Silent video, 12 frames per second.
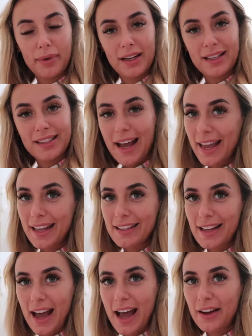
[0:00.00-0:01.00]
I'm going to stay at
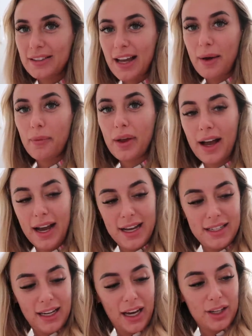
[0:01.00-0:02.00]
his house and we are
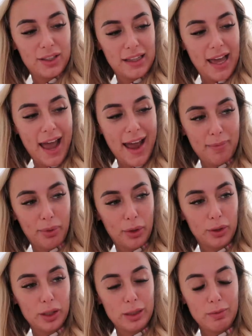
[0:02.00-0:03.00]
heading to the
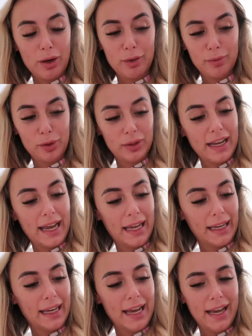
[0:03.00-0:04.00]
airport tomorrow
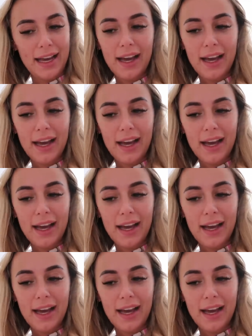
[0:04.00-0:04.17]
morning